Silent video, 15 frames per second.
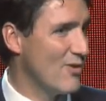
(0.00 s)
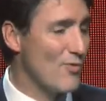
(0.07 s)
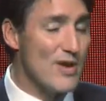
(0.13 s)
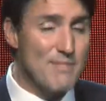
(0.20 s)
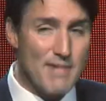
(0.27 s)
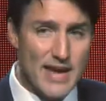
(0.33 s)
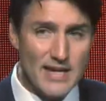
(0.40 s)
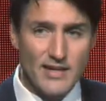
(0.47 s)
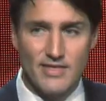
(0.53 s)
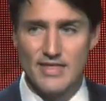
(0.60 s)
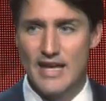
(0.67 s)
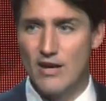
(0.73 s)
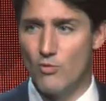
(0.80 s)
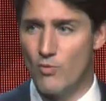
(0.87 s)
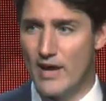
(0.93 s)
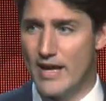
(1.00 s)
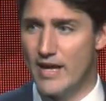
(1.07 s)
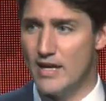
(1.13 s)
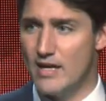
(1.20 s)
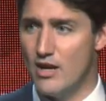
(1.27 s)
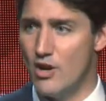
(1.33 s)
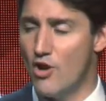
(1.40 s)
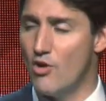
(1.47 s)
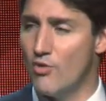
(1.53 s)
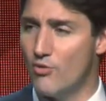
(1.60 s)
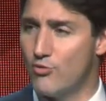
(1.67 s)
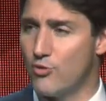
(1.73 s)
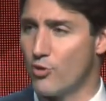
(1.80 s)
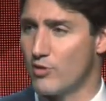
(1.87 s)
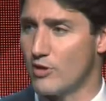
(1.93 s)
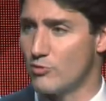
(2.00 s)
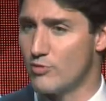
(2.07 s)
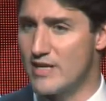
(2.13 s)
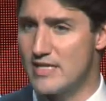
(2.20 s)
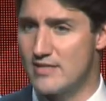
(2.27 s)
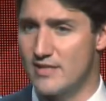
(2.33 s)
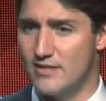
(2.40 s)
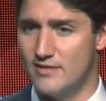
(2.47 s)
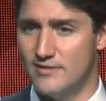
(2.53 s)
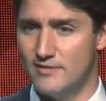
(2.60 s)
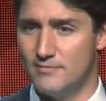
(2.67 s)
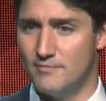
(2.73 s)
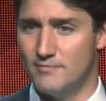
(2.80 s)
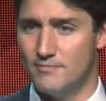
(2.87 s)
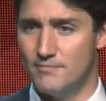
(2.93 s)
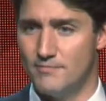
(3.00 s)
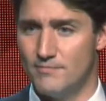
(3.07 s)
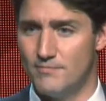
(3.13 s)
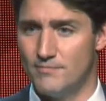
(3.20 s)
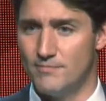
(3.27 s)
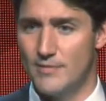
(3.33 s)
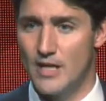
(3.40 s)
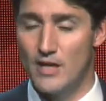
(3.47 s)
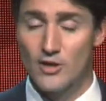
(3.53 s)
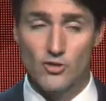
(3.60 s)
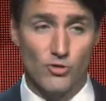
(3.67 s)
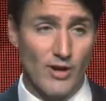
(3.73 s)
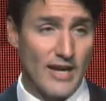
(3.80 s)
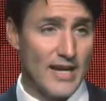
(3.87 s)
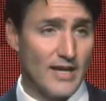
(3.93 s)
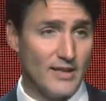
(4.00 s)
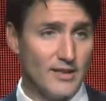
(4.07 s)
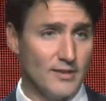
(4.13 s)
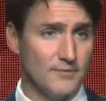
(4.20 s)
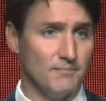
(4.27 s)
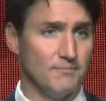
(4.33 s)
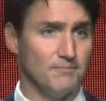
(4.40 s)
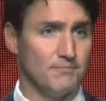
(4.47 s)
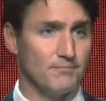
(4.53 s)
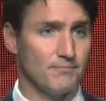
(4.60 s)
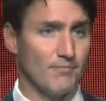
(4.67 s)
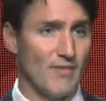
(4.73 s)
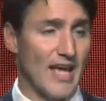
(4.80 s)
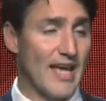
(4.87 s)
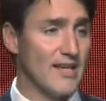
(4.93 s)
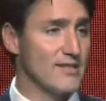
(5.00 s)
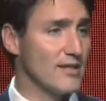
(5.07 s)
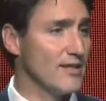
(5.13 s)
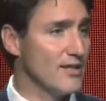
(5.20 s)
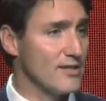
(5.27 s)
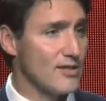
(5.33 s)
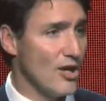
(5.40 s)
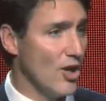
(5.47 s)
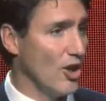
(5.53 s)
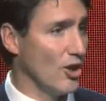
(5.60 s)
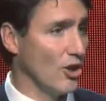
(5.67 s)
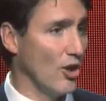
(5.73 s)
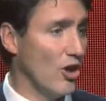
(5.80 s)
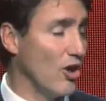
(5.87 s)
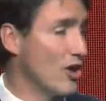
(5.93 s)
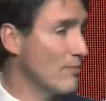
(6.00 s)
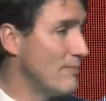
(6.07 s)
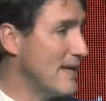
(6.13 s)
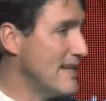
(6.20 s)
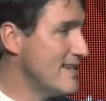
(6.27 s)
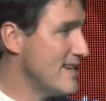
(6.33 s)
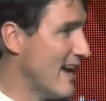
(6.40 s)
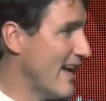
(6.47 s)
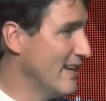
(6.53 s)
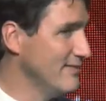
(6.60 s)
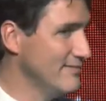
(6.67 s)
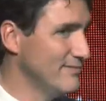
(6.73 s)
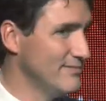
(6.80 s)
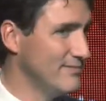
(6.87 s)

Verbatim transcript: we made it that way for a reason. Trade, as it has long been done,